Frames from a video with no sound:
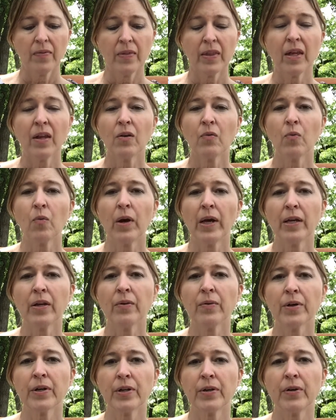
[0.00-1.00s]
then what
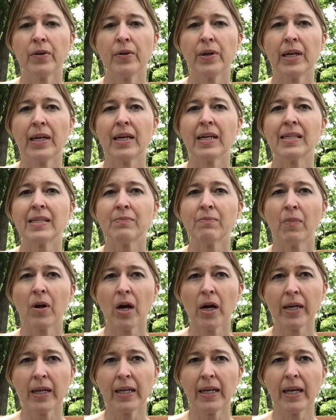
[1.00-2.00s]
you are doing is
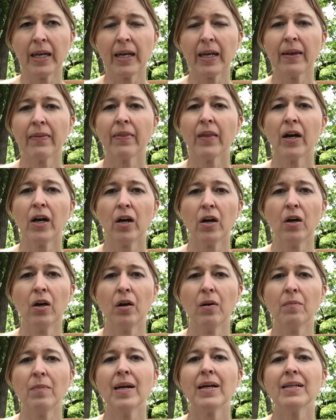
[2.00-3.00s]
marketing the
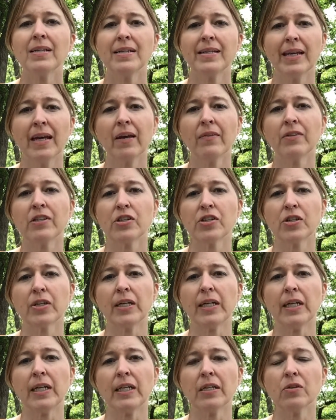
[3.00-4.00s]
home down the
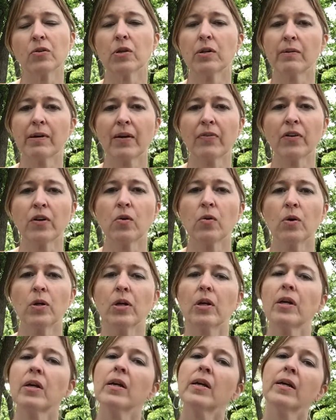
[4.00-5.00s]
street or around the
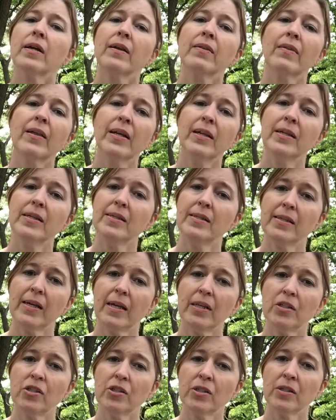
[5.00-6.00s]
corner that is
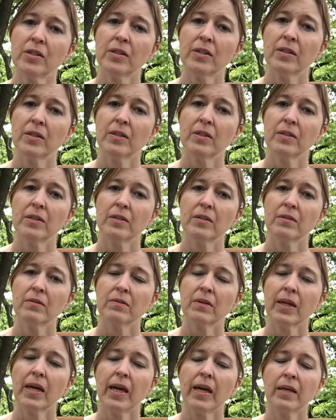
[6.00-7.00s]
staged.
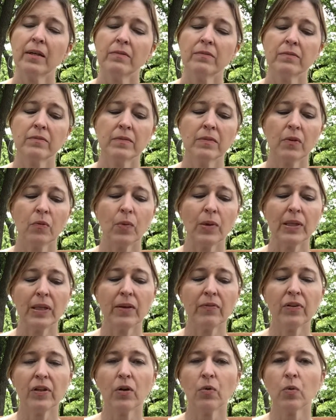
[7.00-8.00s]
Okay, we
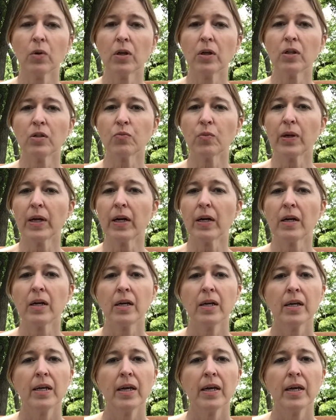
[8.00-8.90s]
live in a world where